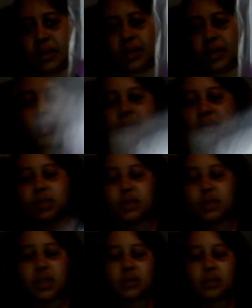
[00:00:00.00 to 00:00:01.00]
and I'm gonna
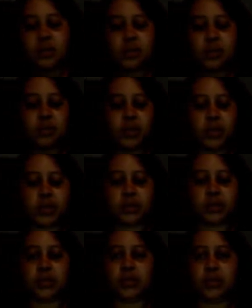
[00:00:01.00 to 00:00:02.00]
take one of them out so
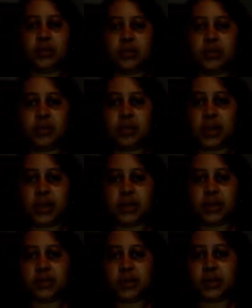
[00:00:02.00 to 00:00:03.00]
you can
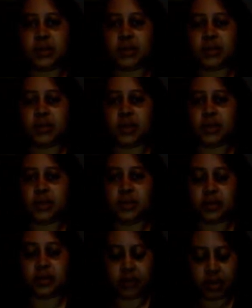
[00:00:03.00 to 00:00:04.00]
possibly see what it
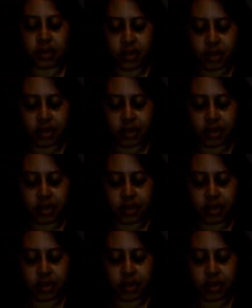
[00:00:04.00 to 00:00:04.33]
looks like